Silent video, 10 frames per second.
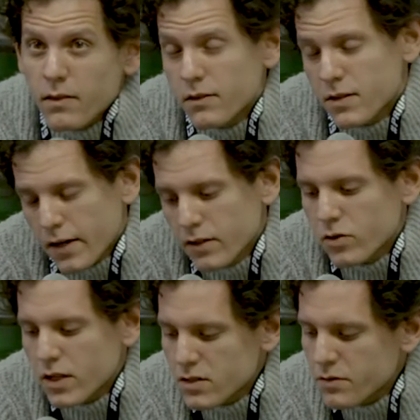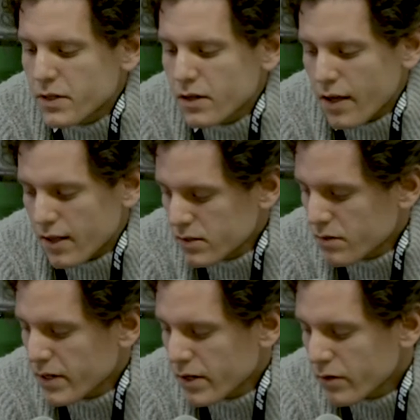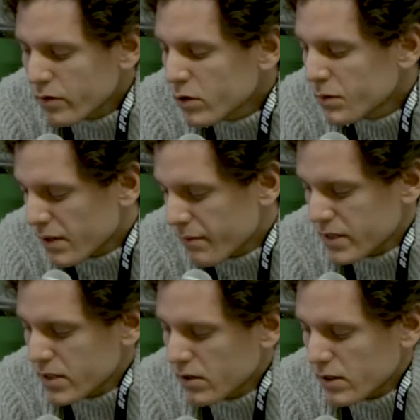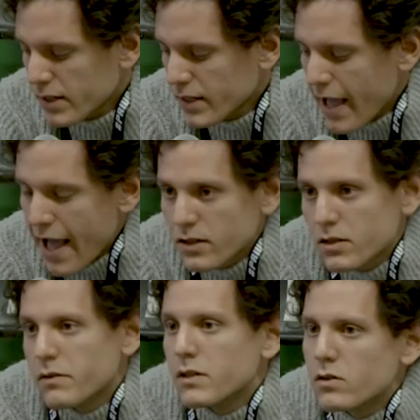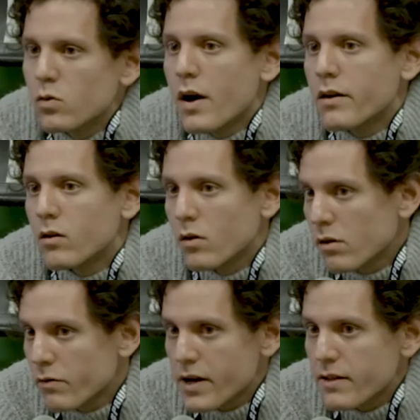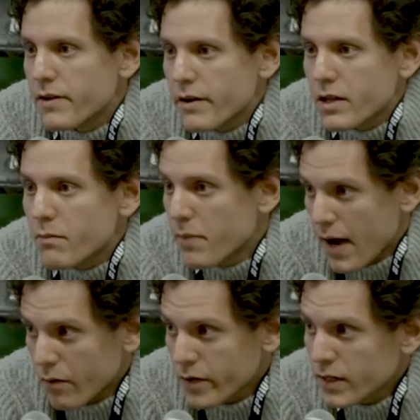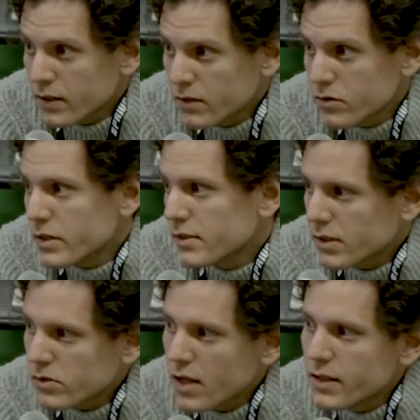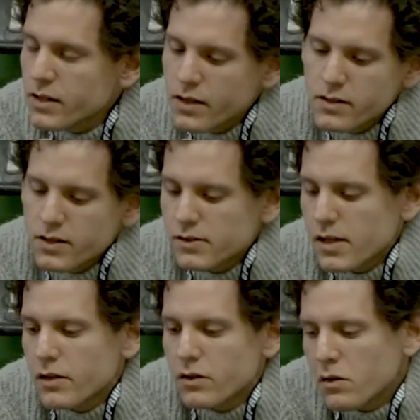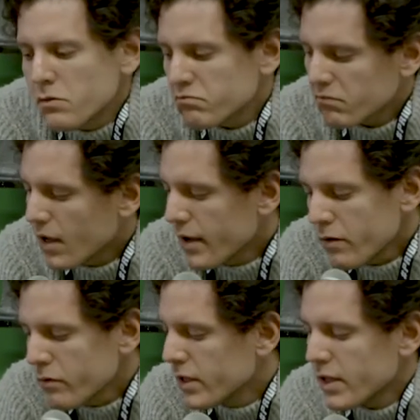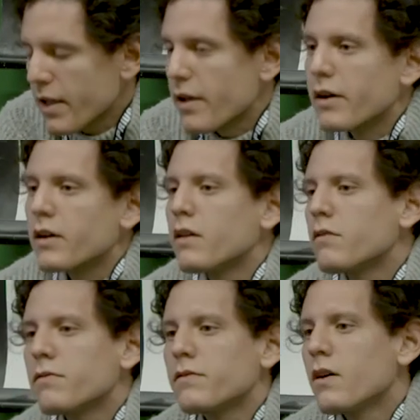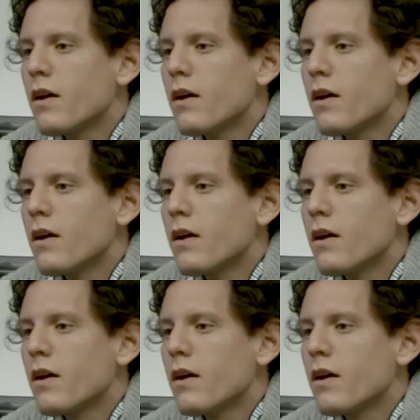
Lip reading: talking to LGBT groups, and particularly activists who are already very empowered into their sexuality, they just tell you, oh, I don't really care if